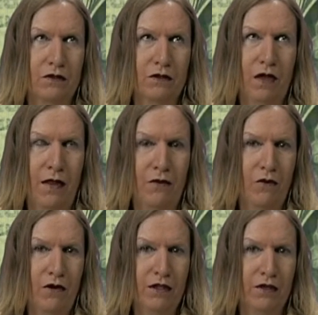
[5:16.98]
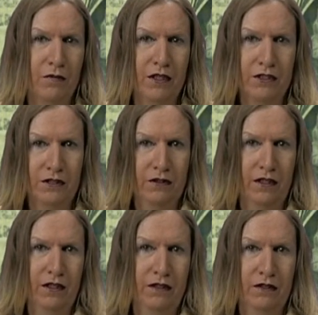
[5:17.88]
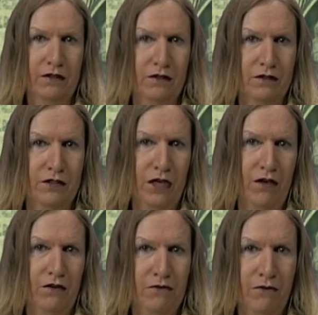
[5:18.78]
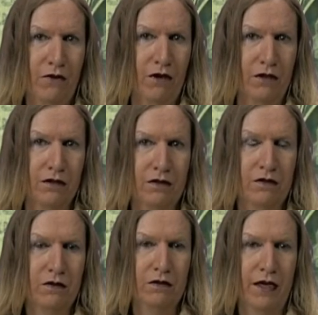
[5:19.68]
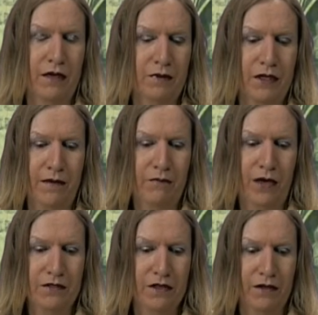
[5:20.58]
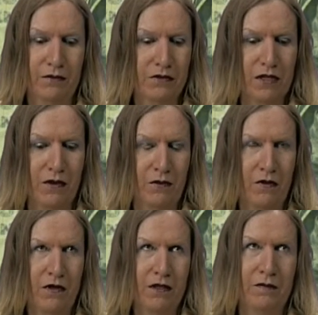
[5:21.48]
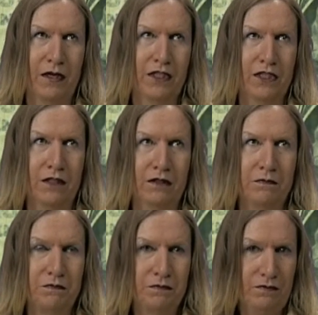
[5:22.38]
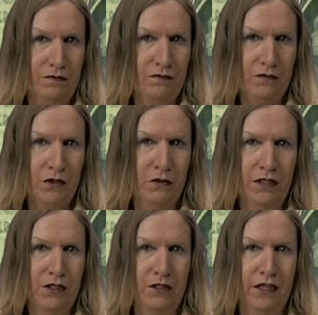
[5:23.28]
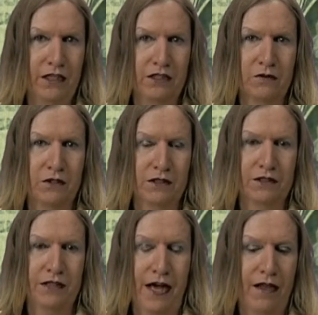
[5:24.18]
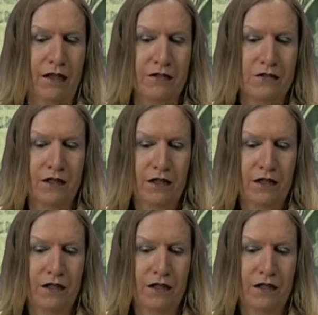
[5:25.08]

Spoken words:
on the Warren Commission. Gerald Ford, who later became president, was on the Warren Commission, and Richard Nixon was in Dallas